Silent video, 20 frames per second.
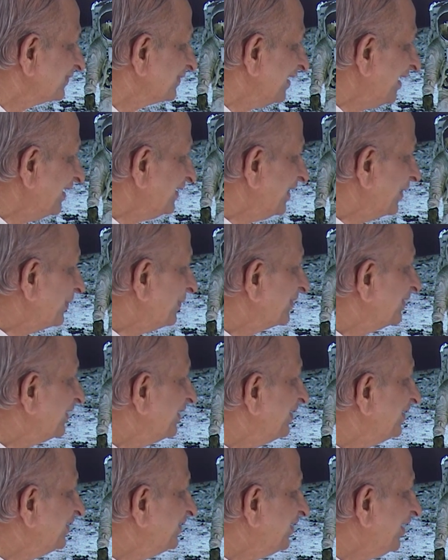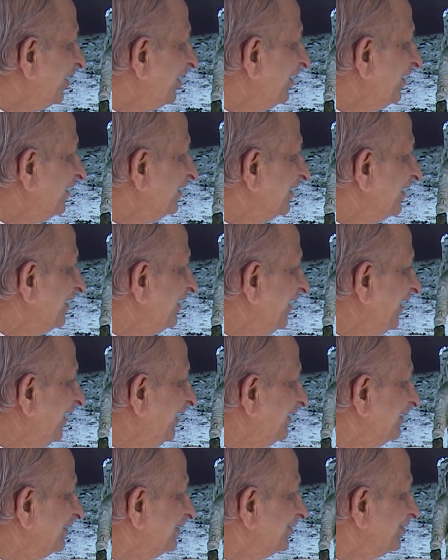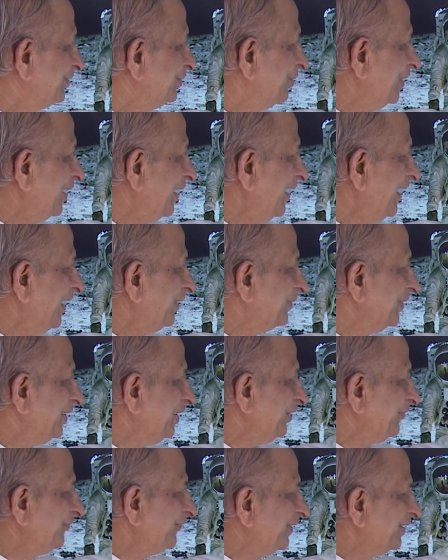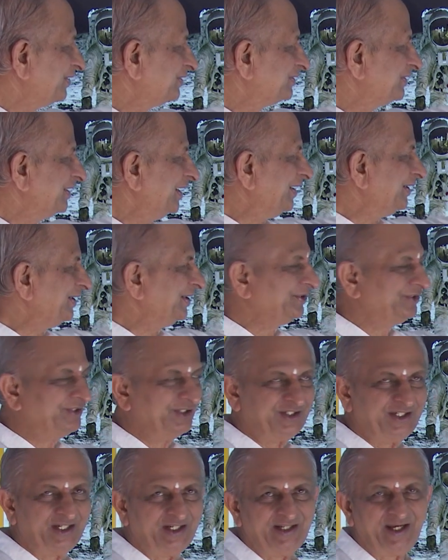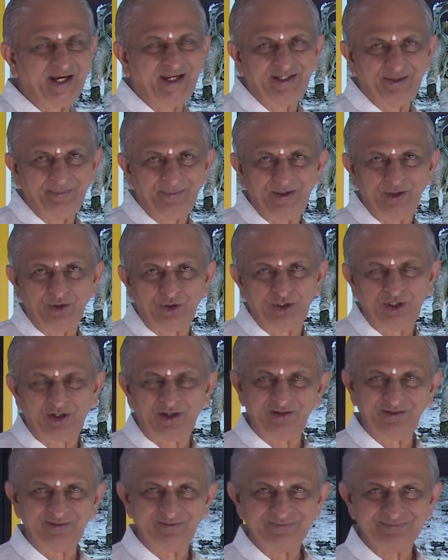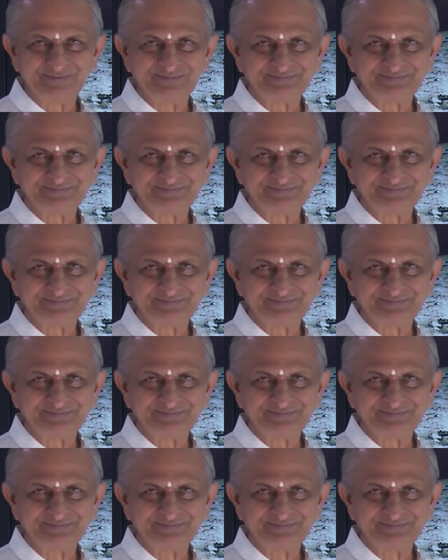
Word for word: And that was a historical day, July twenty-first, nineteen sixty-nine. You may note down.